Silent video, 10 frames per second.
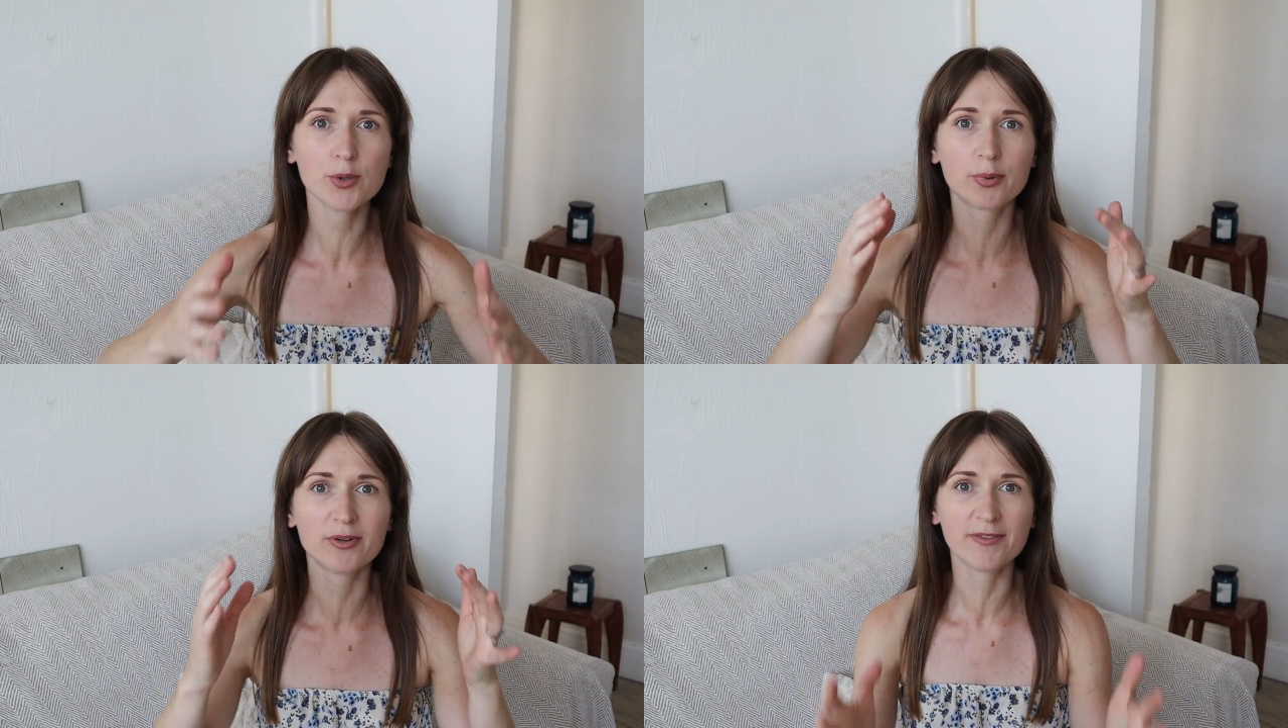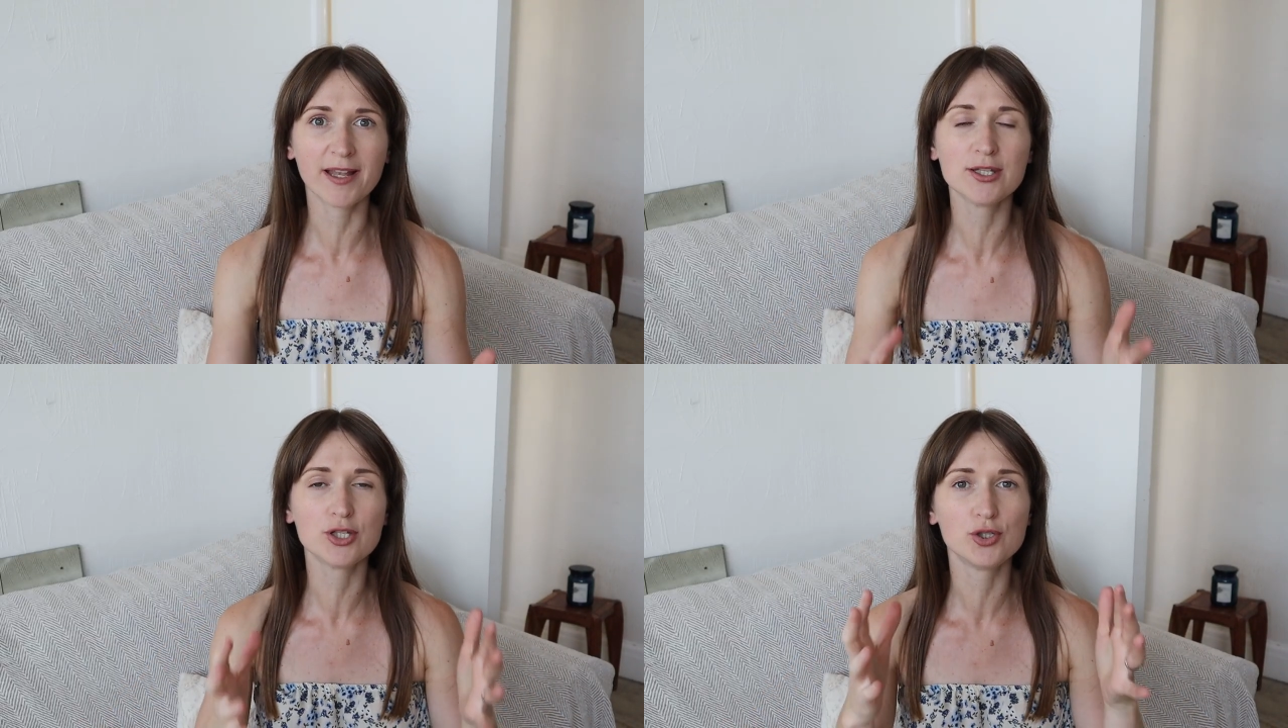to
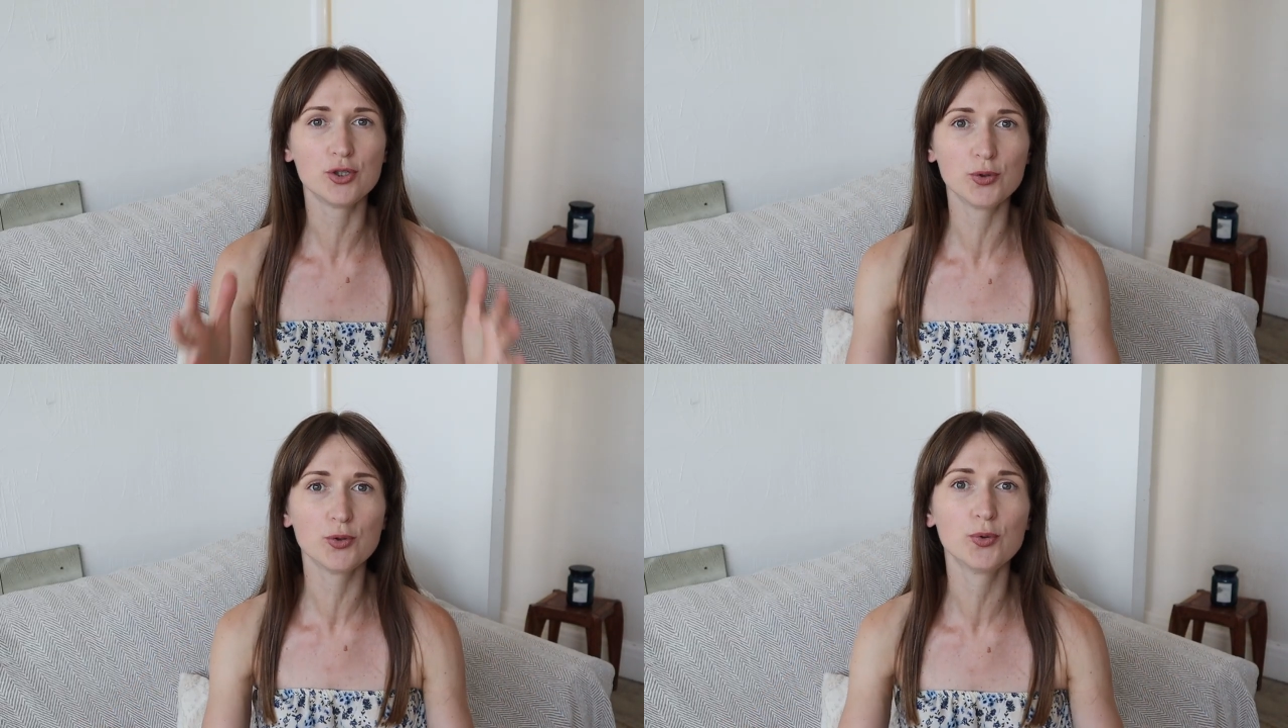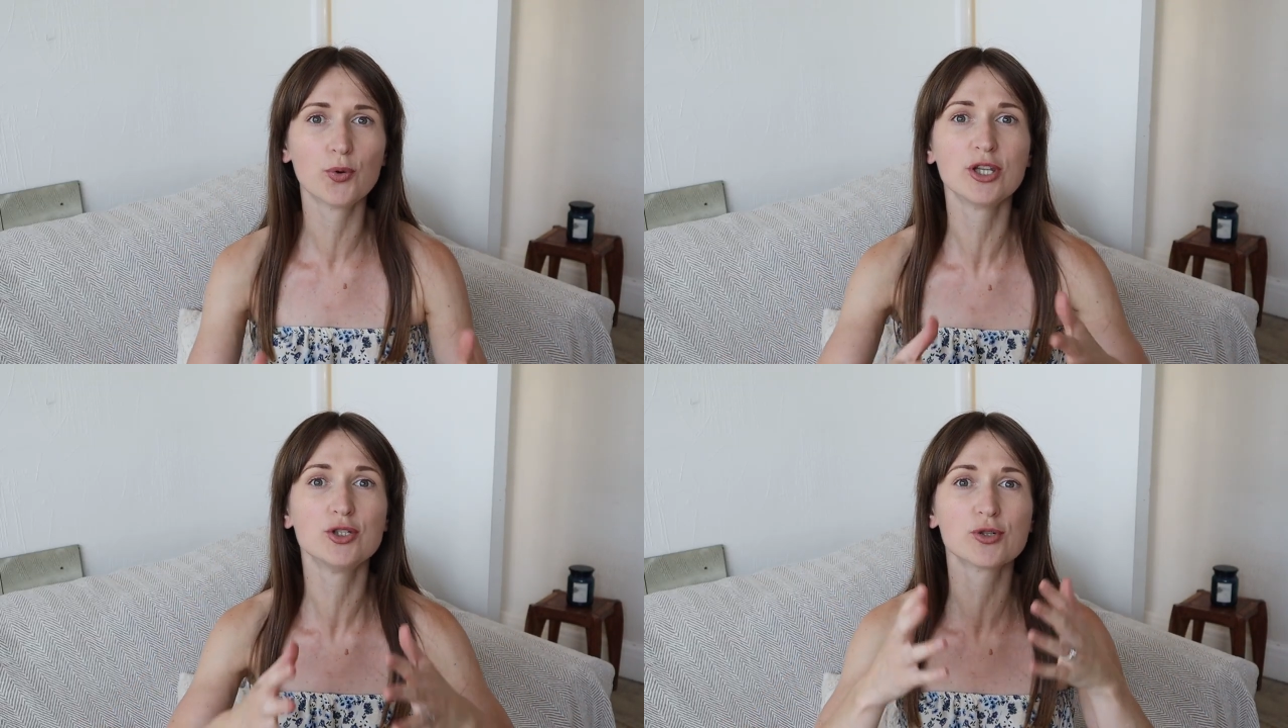prevent
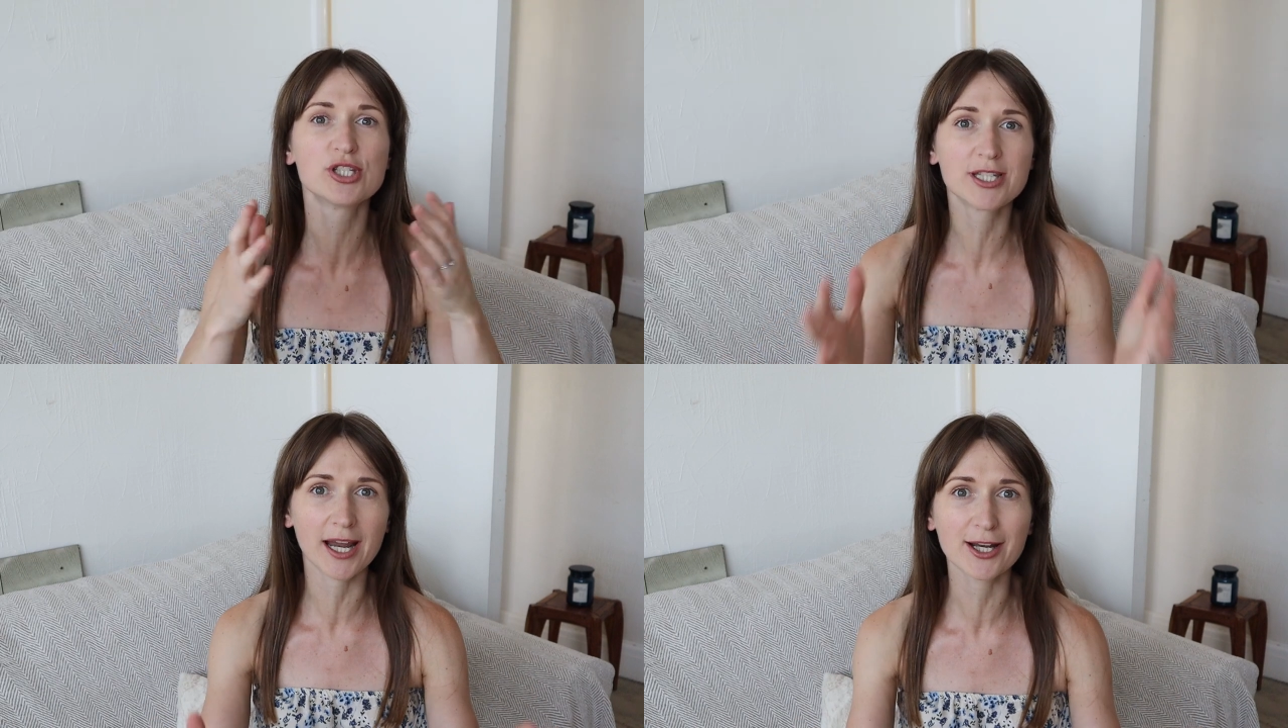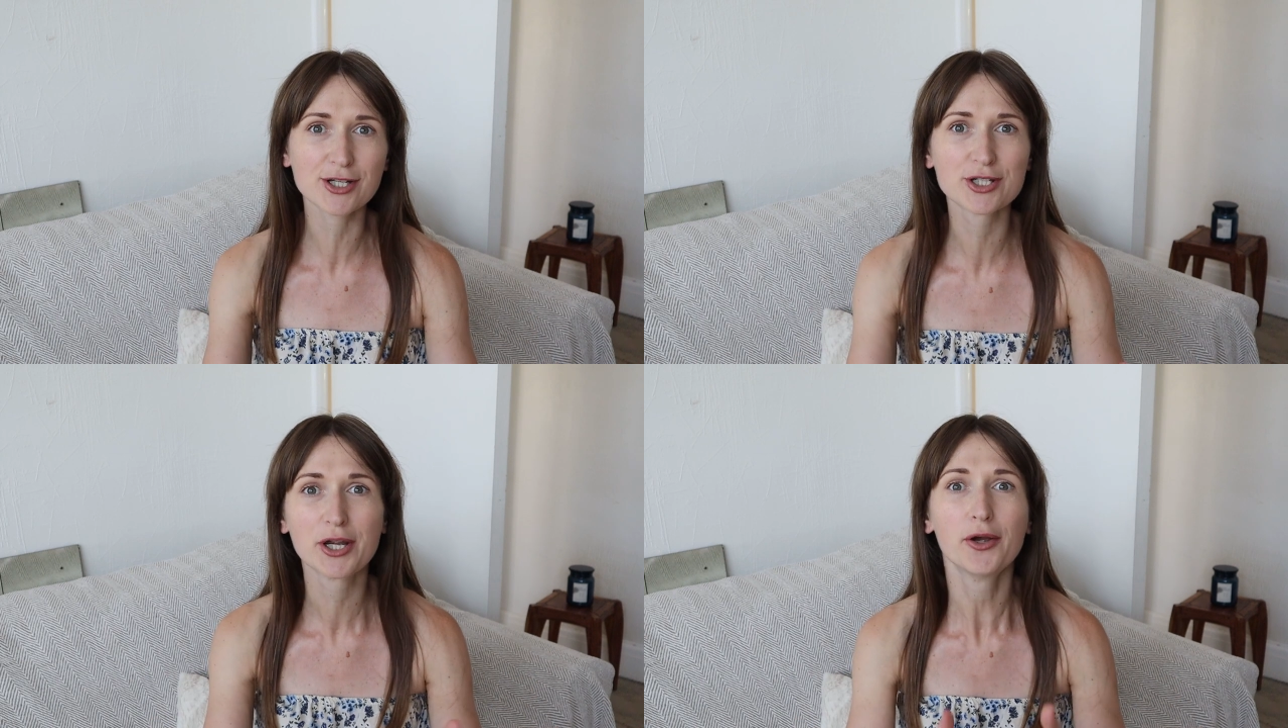you and your
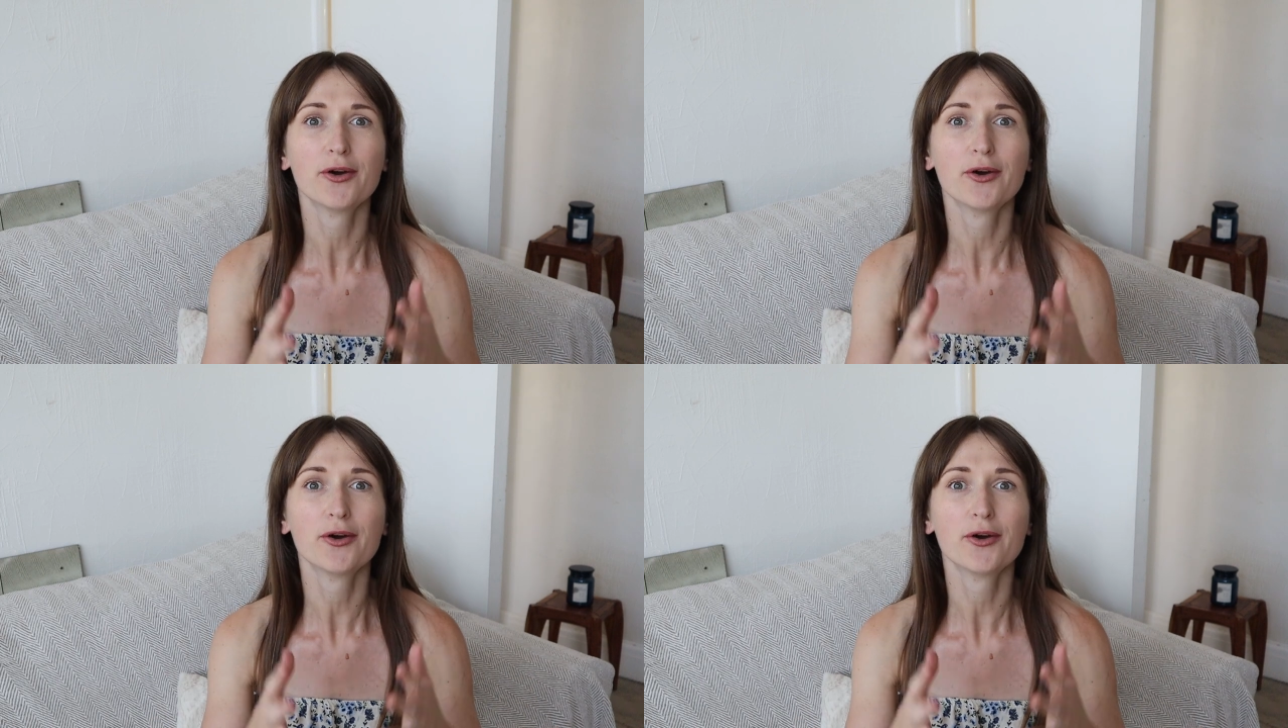stash